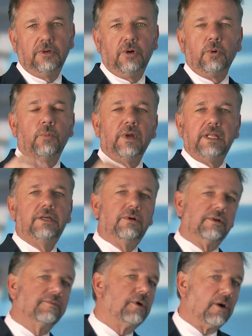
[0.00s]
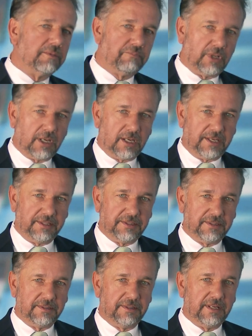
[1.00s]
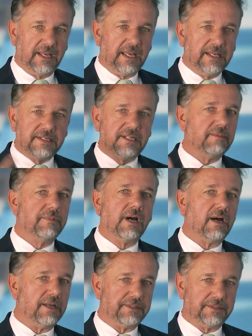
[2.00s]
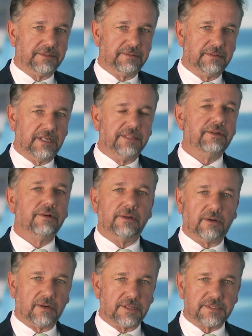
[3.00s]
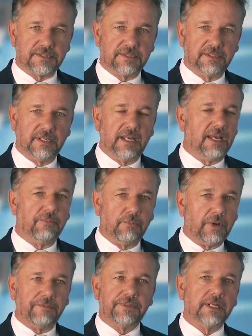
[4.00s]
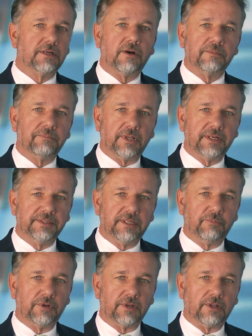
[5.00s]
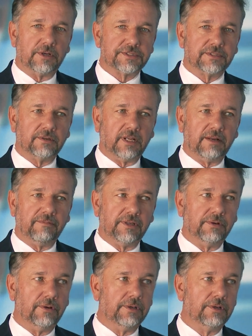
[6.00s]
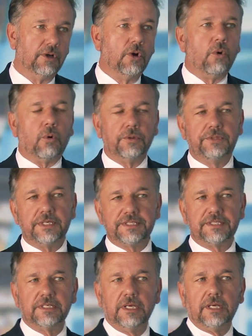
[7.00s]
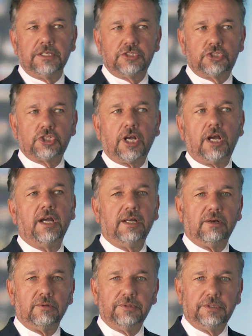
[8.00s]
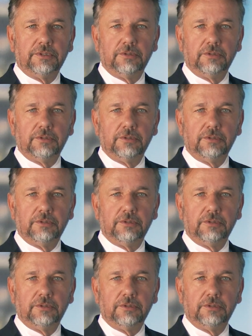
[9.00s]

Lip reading: who really could have gone blind ended up not. And they're an artist. And if they'd gone blind, they would have lost their livelihood. Or this child